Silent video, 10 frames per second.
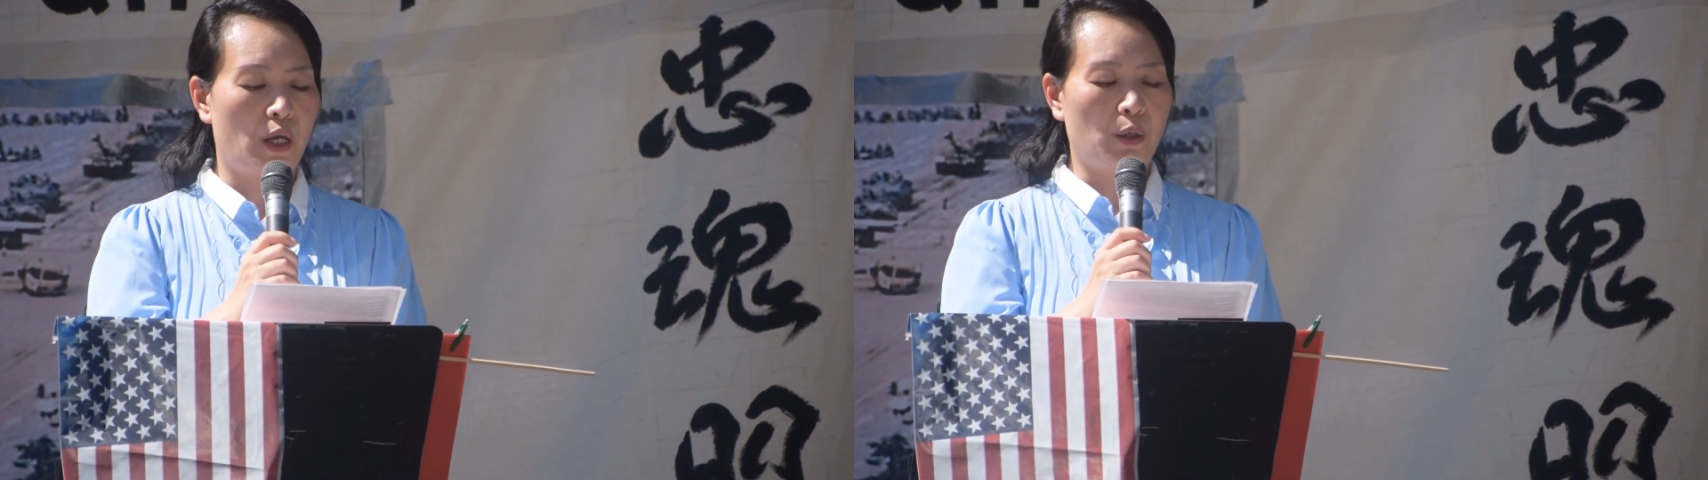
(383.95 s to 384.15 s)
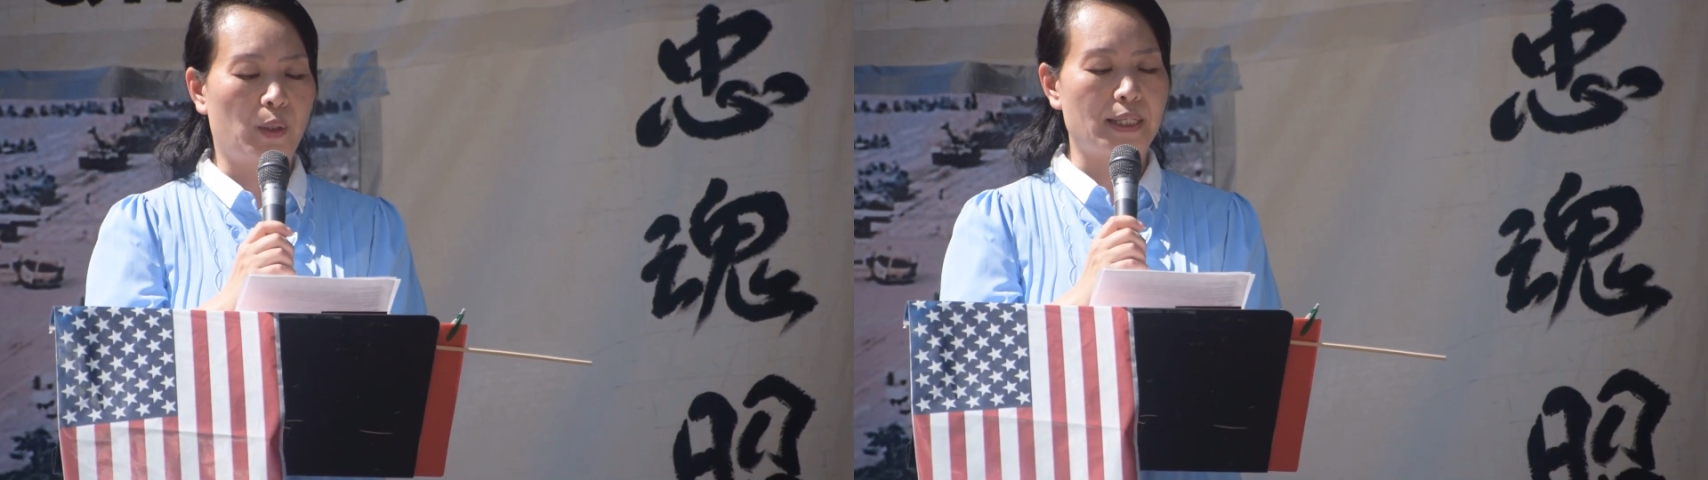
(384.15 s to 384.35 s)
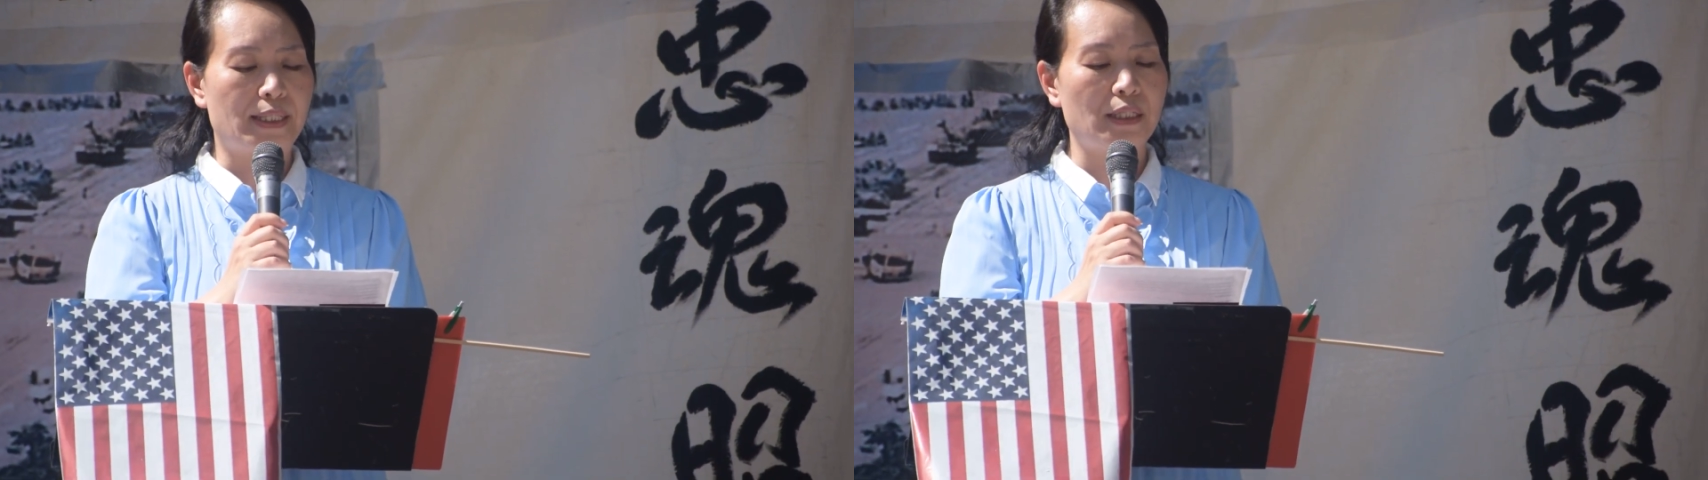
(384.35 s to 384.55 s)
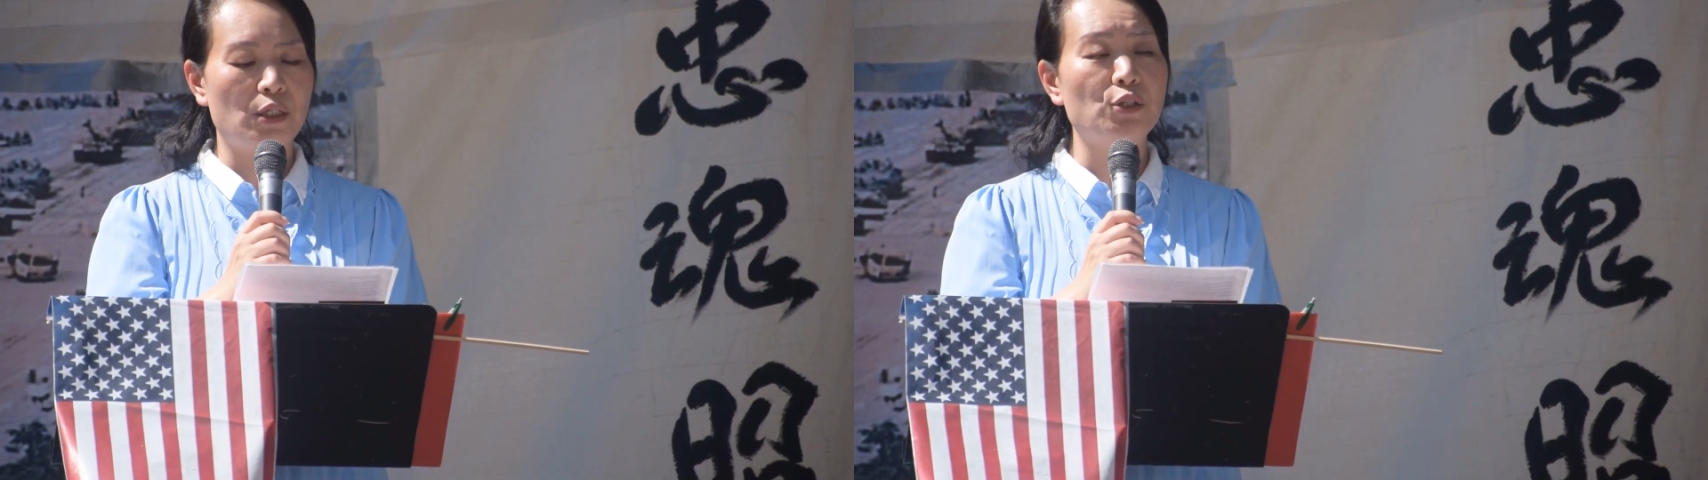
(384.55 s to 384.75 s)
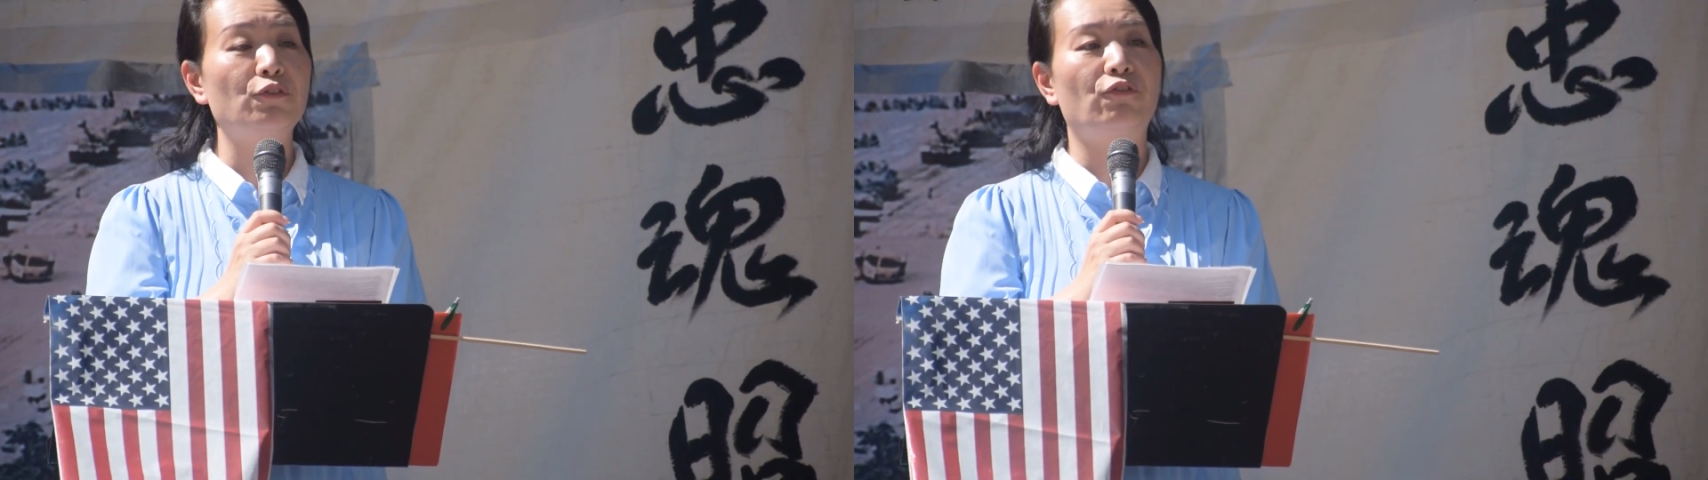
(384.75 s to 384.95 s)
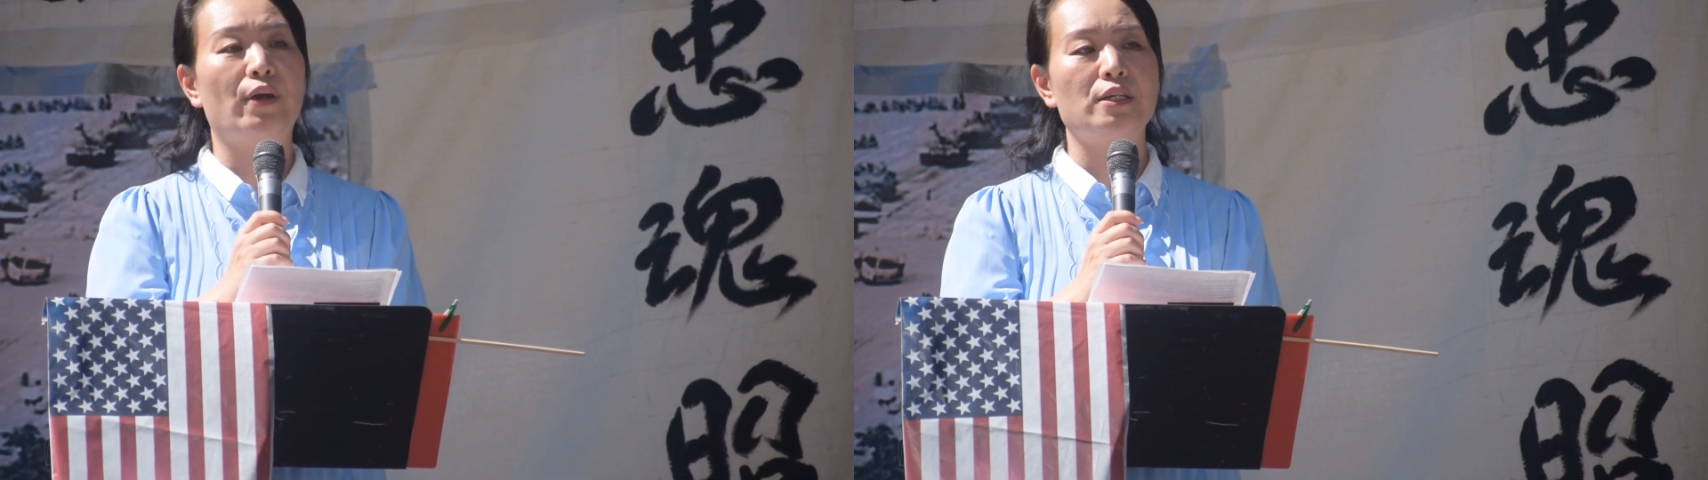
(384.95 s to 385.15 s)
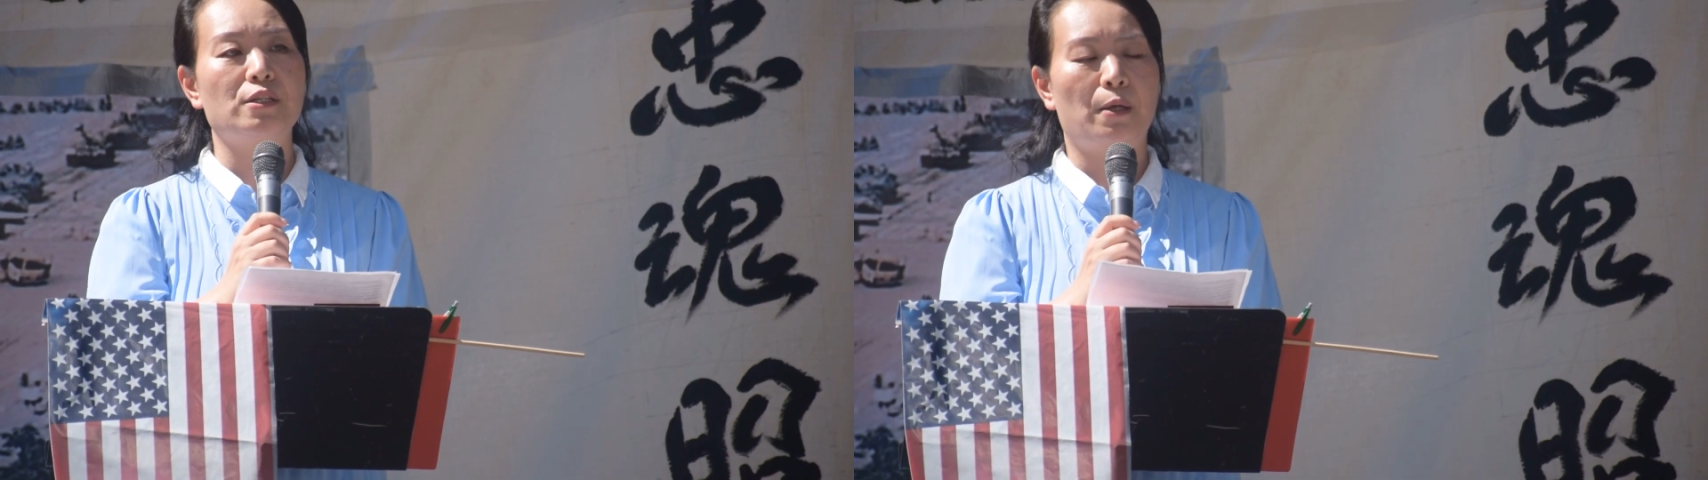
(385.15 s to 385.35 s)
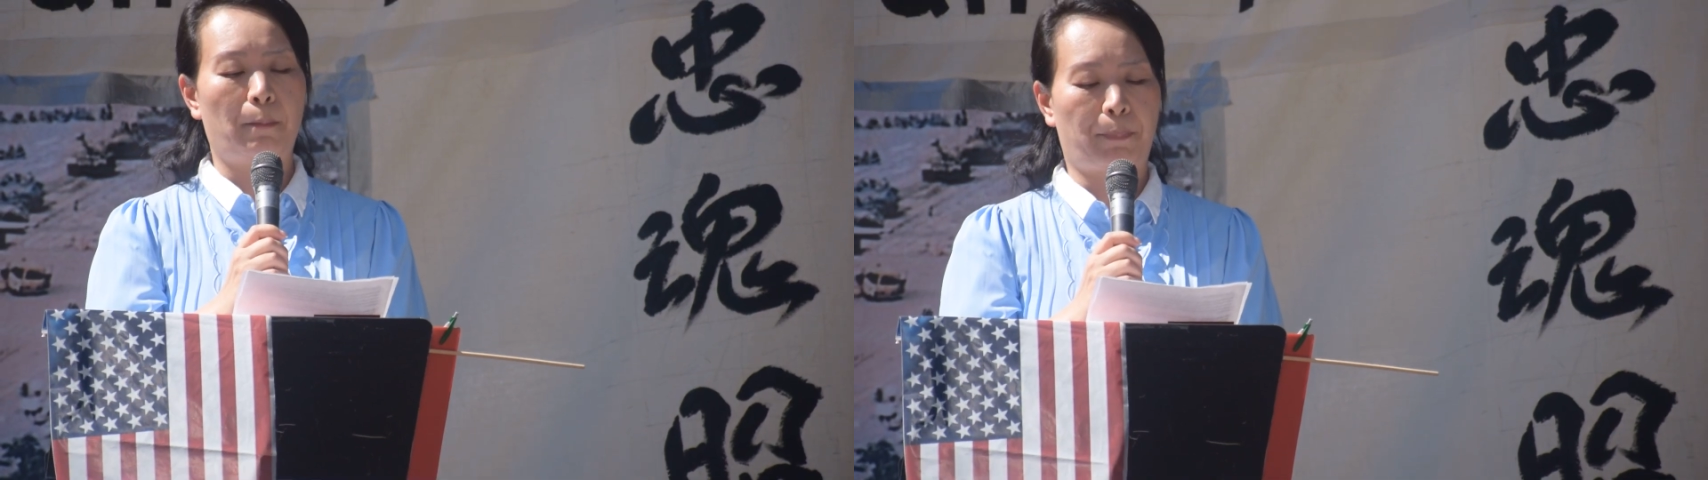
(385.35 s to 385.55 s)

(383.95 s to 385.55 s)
who continue to face